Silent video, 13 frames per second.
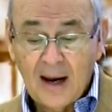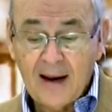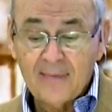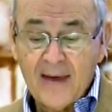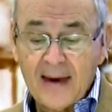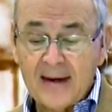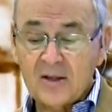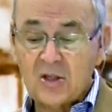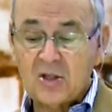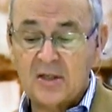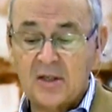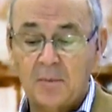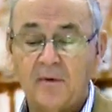and that his
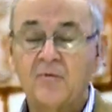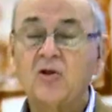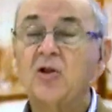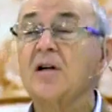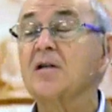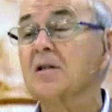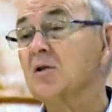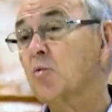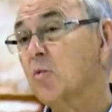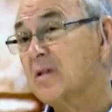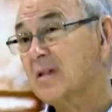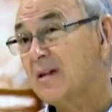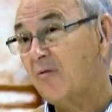system of justice
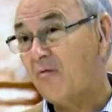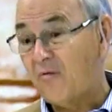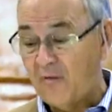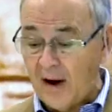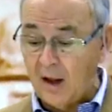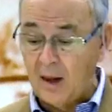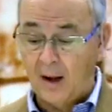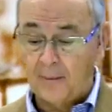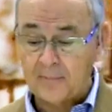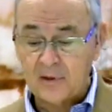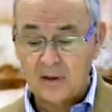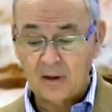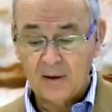was
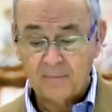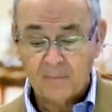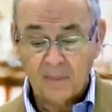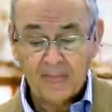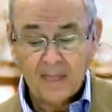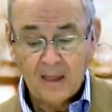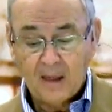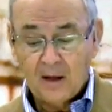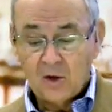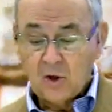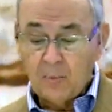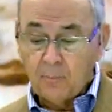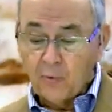developed
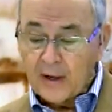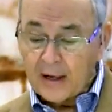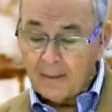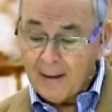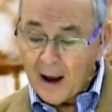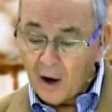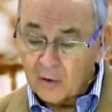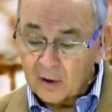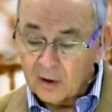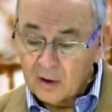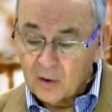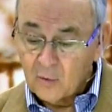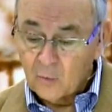to bring
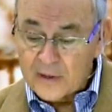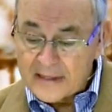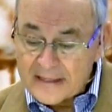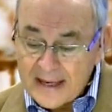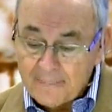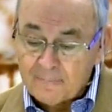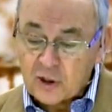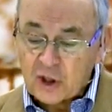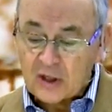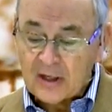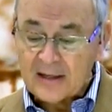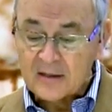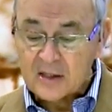about
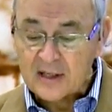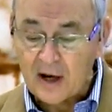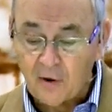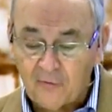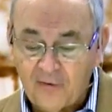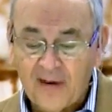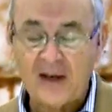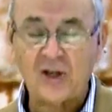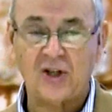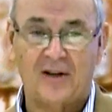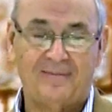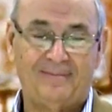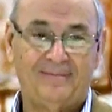redemption and
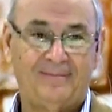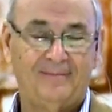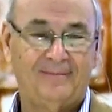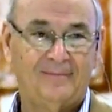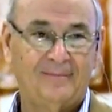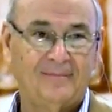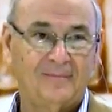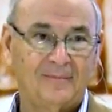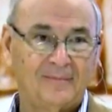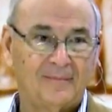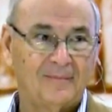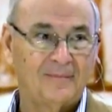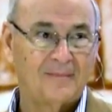salvation.
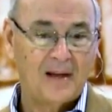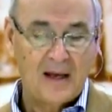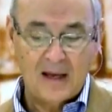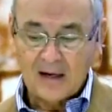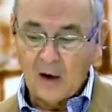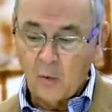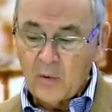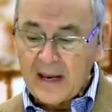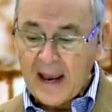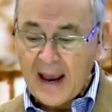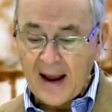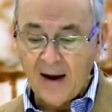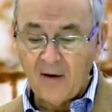Now, we
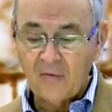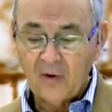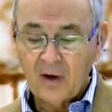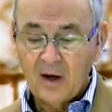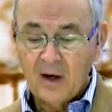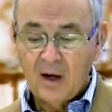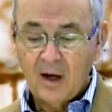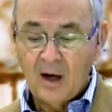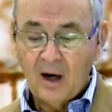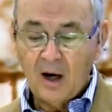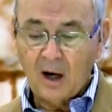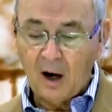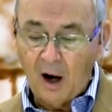have
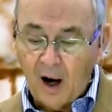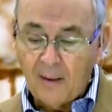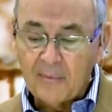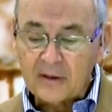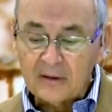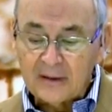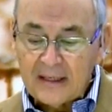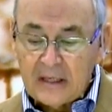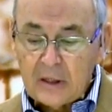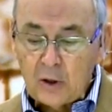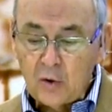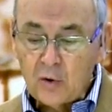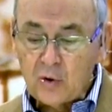a commonly
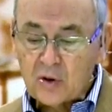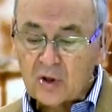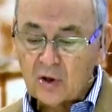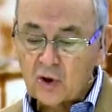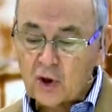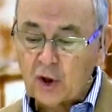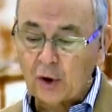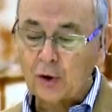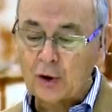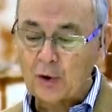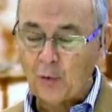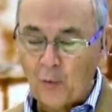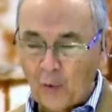used
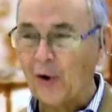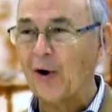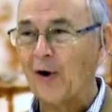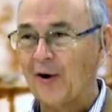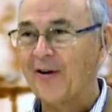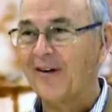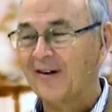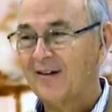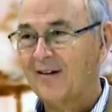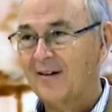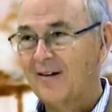church word